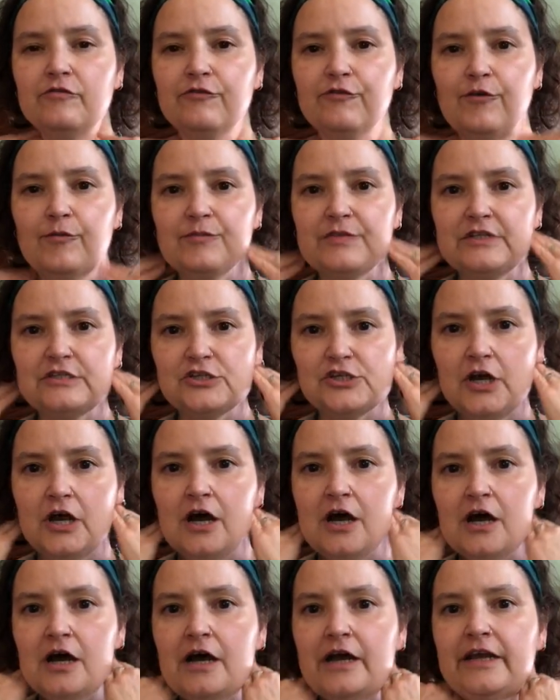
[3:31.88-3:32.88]
from the
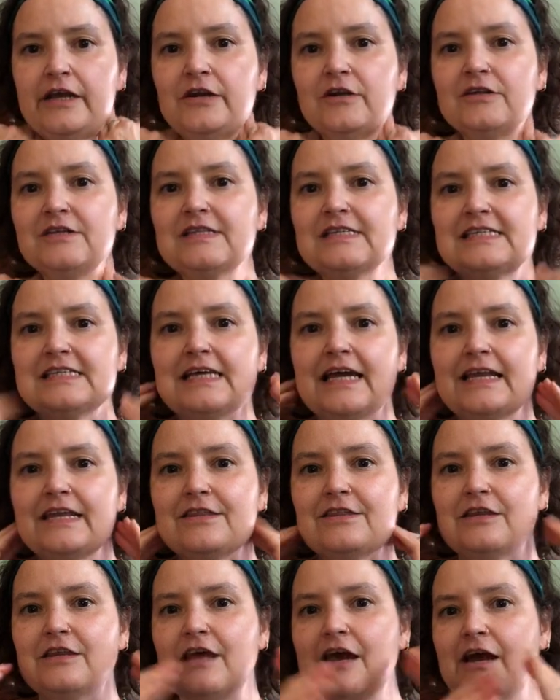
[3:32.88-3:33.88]
jaw here to the side of
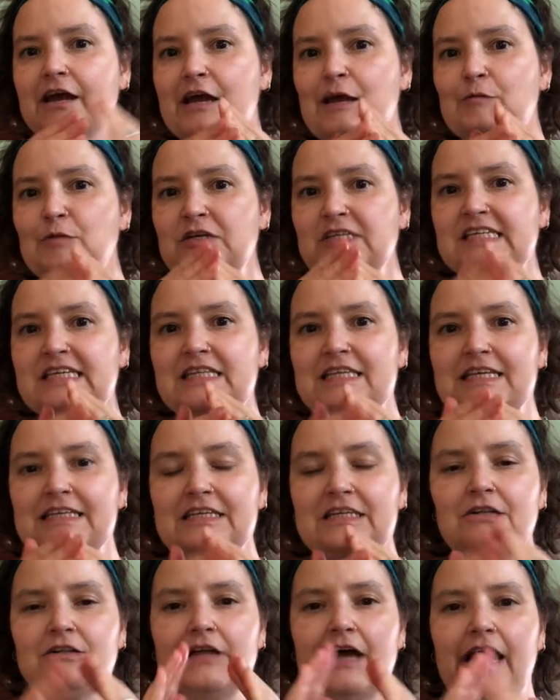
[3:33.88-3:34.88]
the neck. I'm using the
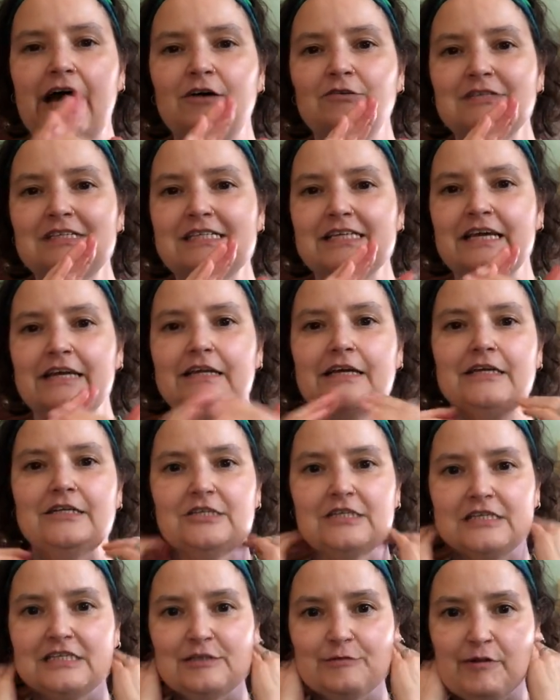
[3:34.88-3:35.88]
little outside
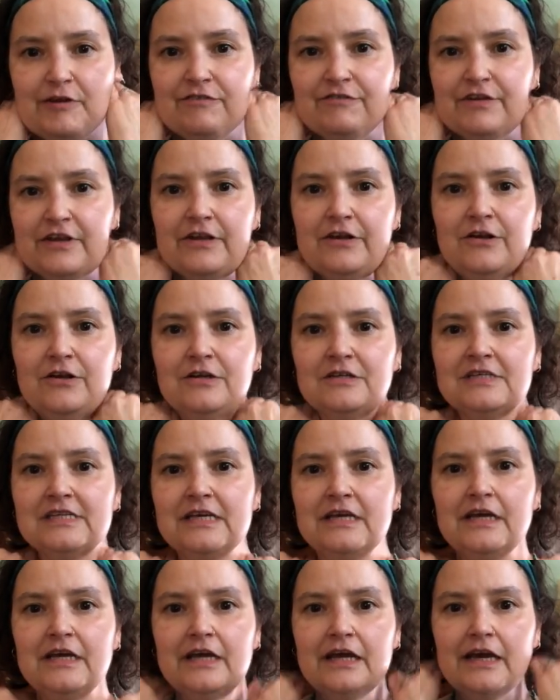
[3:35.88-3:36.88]
edges of my fingers,
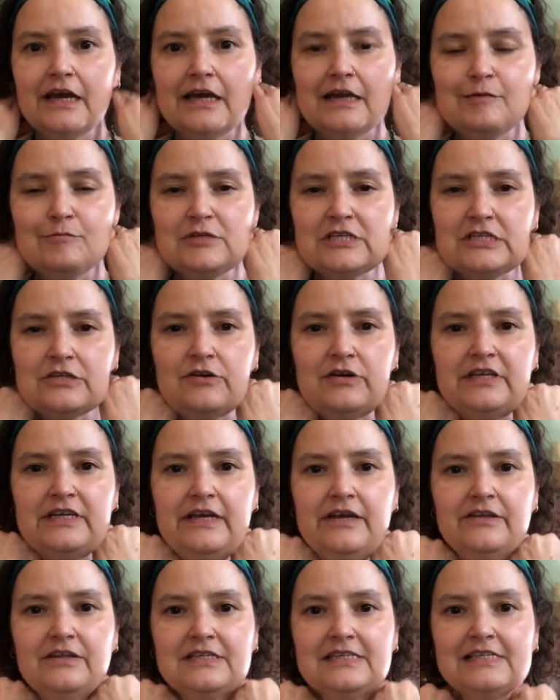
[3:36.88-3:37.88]
and I'm just going
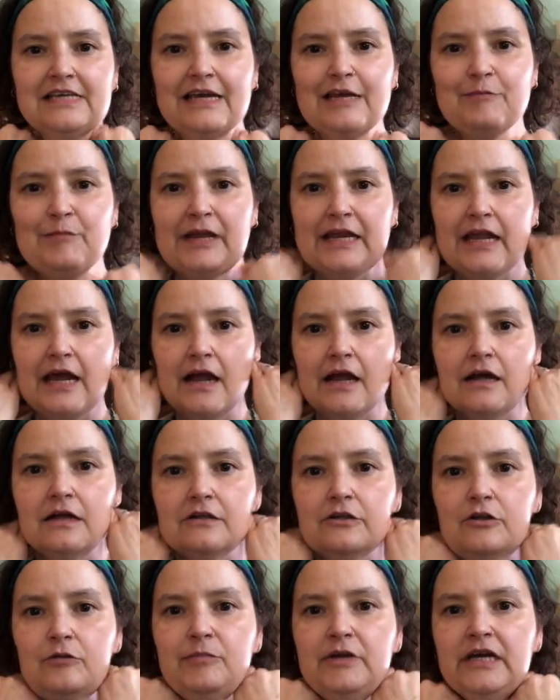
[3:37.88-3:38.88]
down the side of my neck a
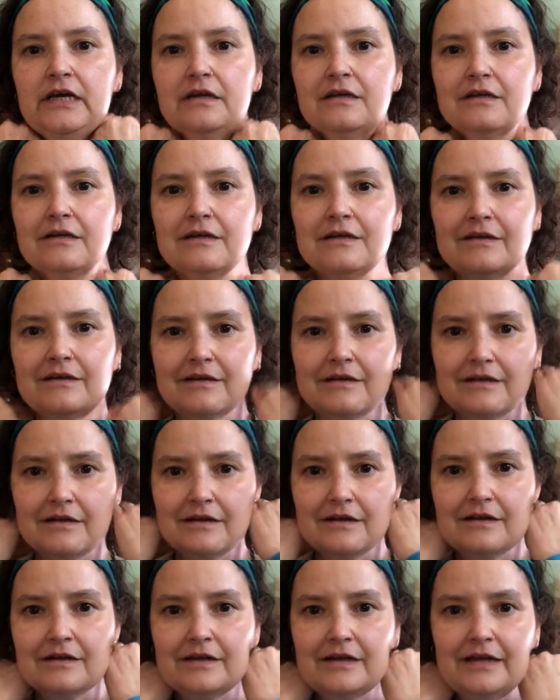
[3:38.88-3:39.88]
little bit.
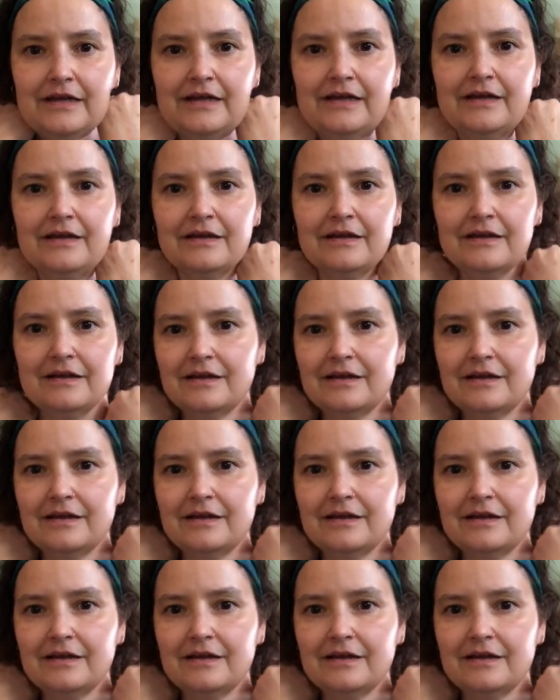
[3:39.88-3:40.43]
Right.